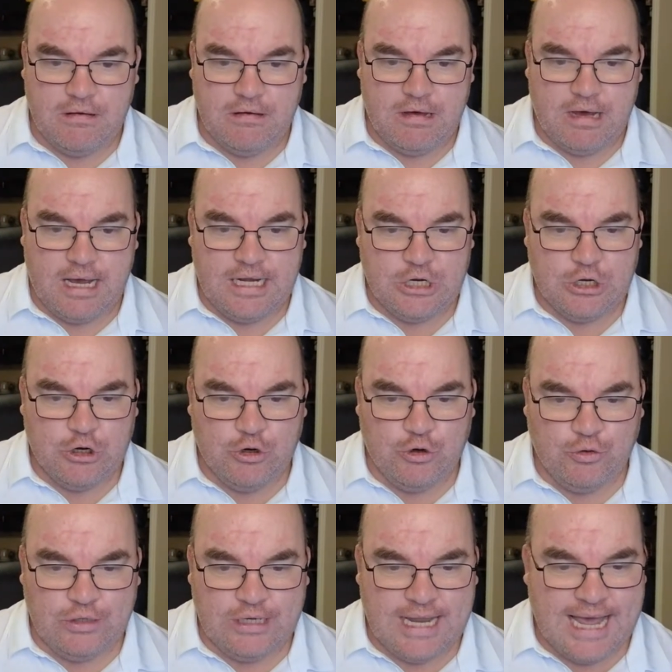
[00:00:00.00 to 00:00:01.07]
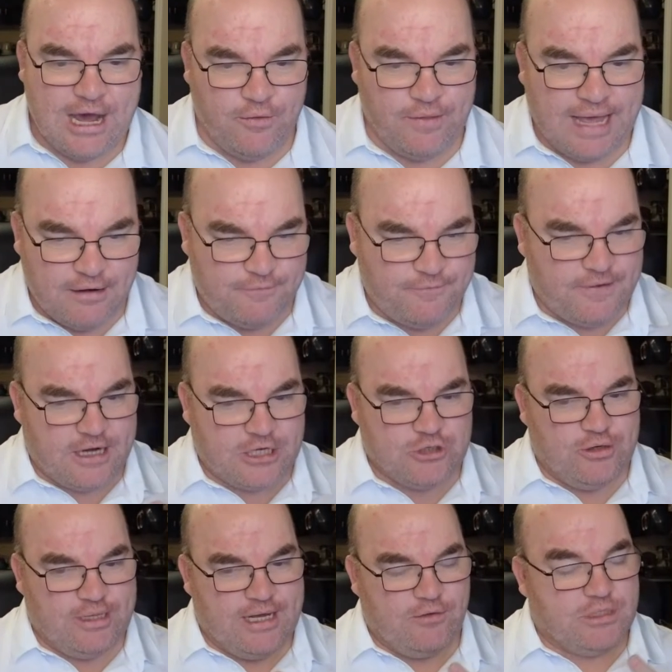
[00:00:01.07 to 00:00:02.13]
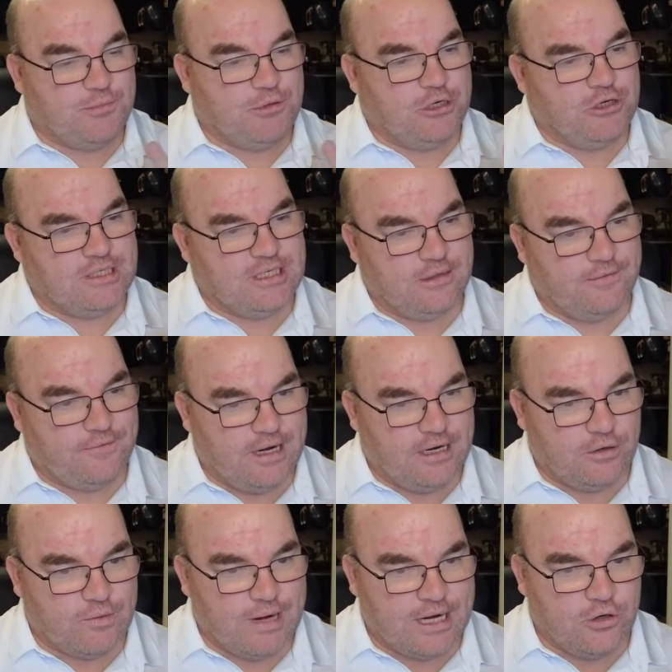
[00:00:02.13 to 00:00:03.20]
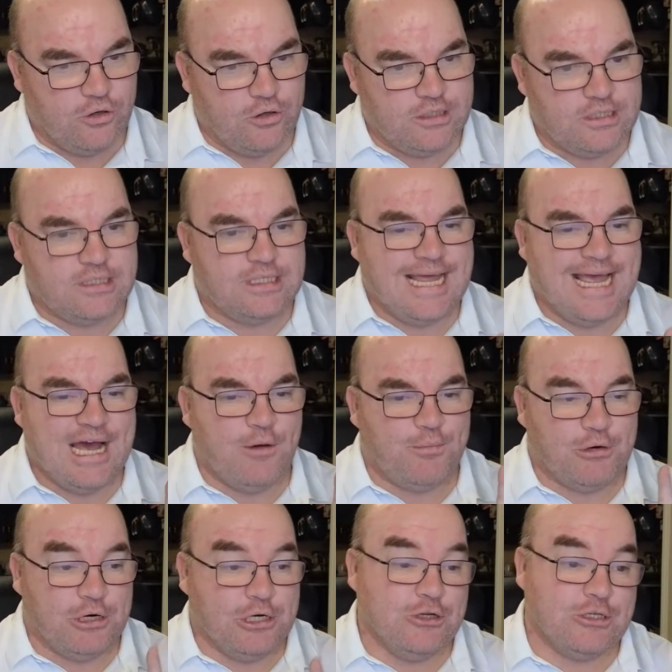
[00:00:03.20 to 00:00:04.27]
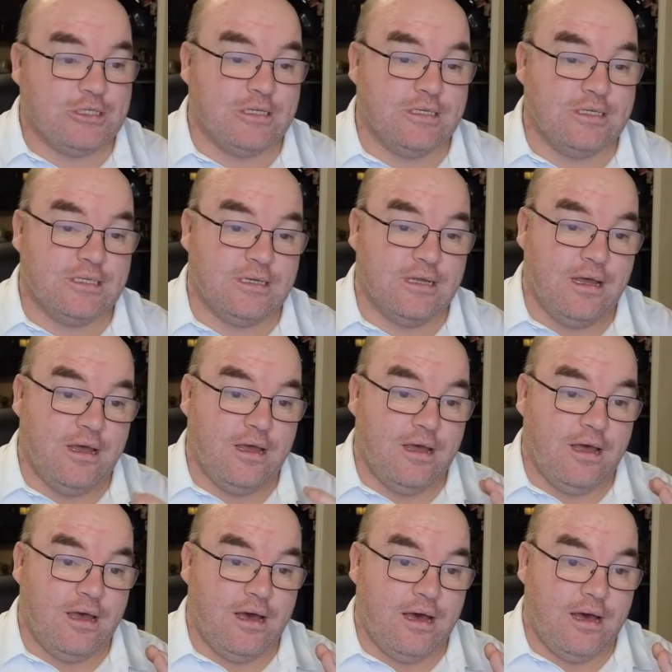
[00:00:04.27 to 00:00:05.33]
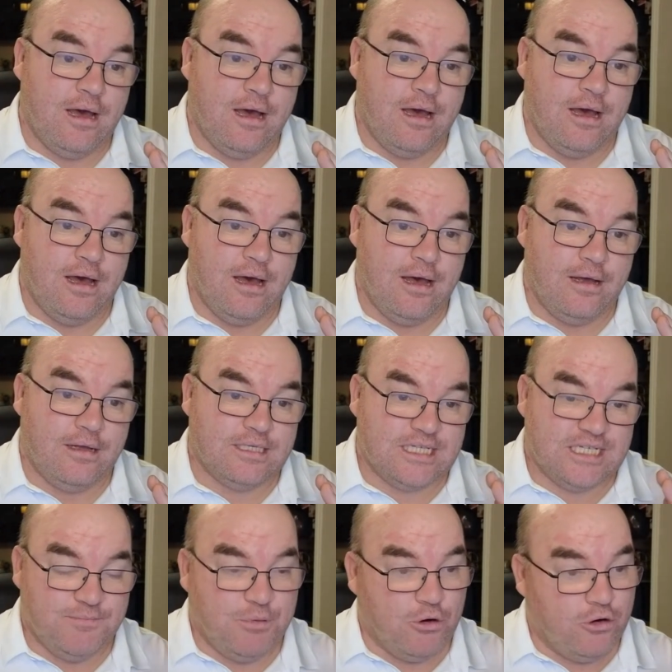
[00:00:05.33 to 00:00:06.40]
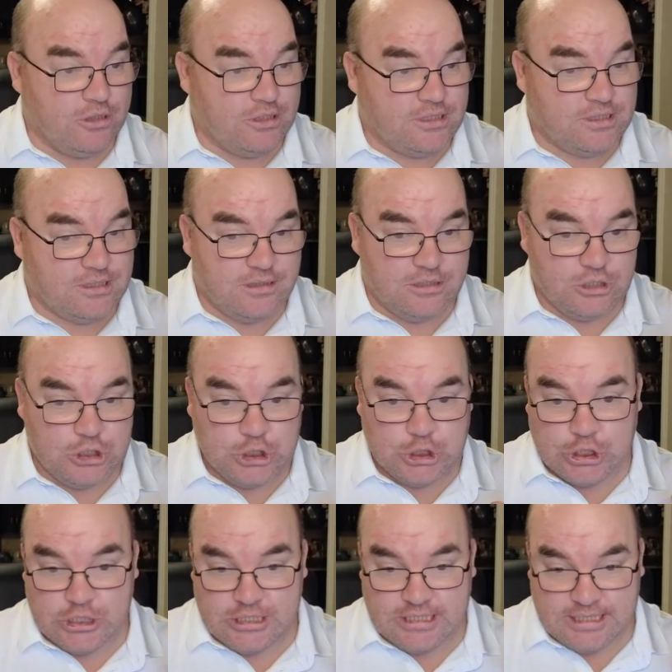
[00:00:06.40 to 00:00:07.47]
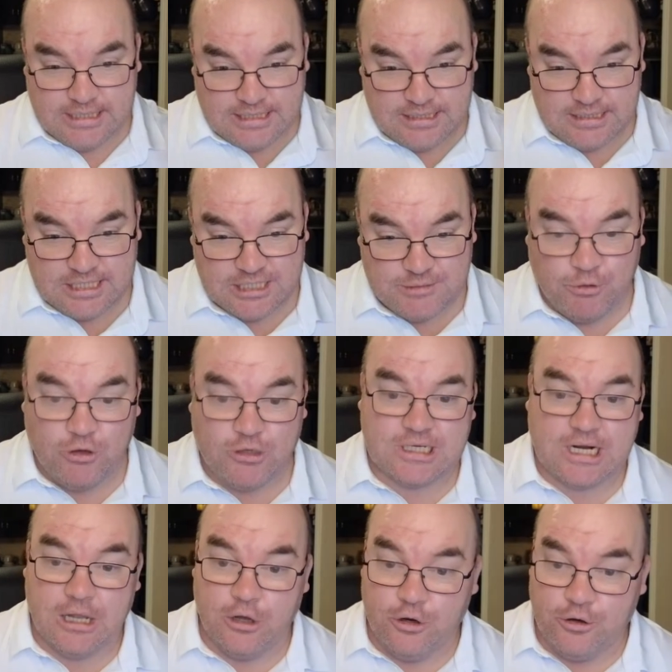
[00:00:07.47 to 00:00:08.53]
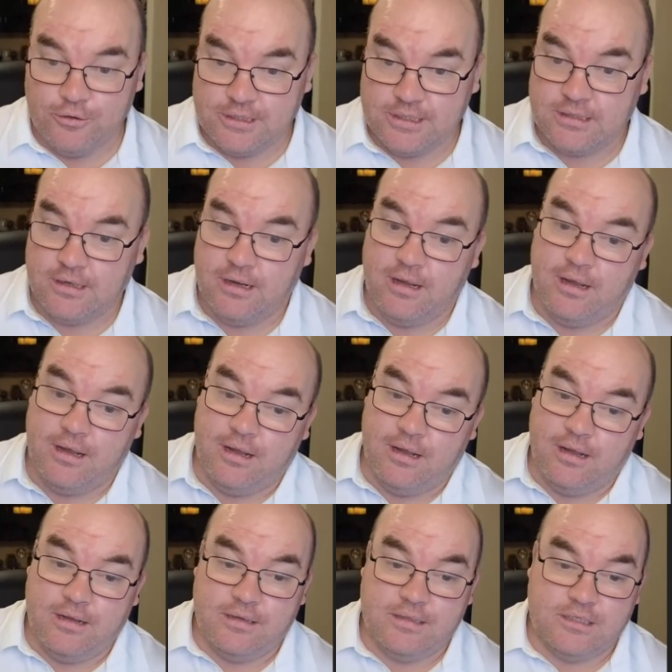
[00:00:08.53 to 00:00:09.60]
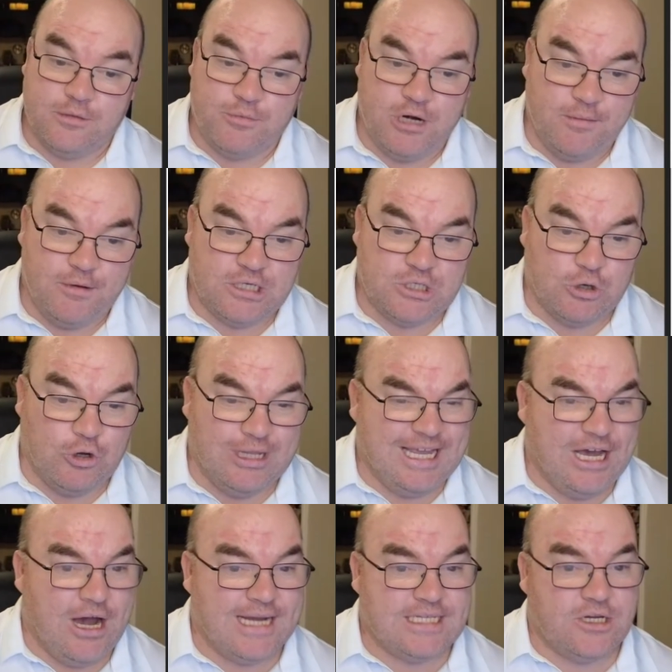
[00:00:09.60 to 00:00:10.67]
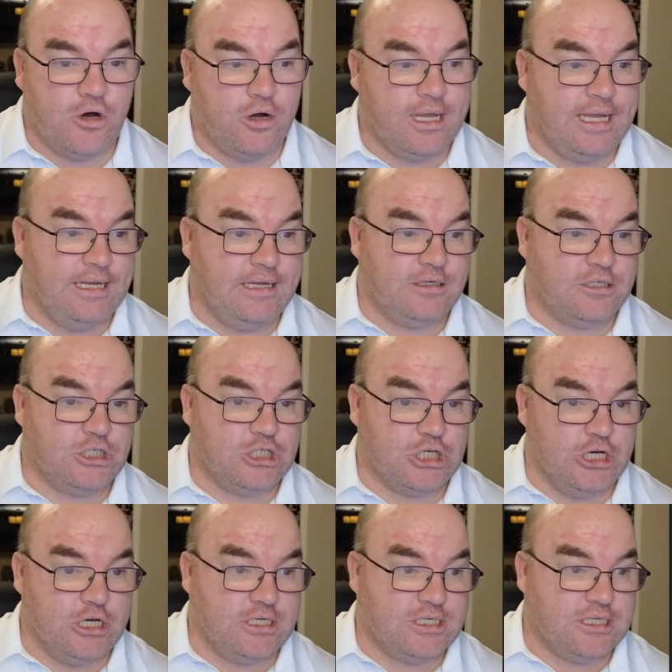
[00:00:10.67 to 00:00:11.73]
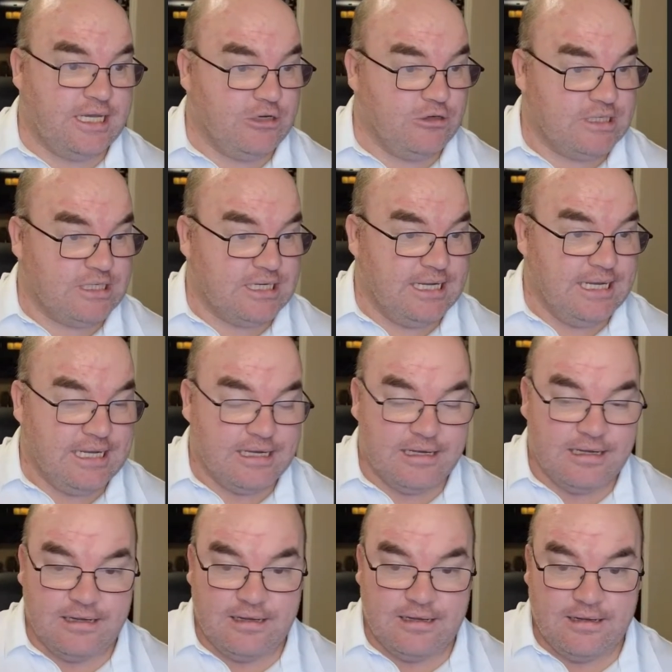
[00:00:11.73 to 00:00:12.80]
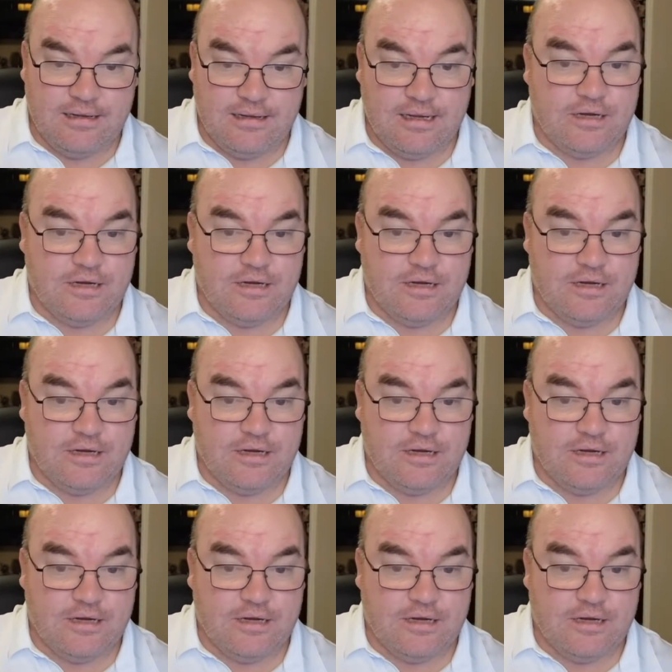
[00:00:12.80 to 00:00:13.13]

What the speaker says: I know now that factory that was producing the vinyl records now produces sports jerseys and sports clothes. So pretty much all the ice hockey shirts that you see in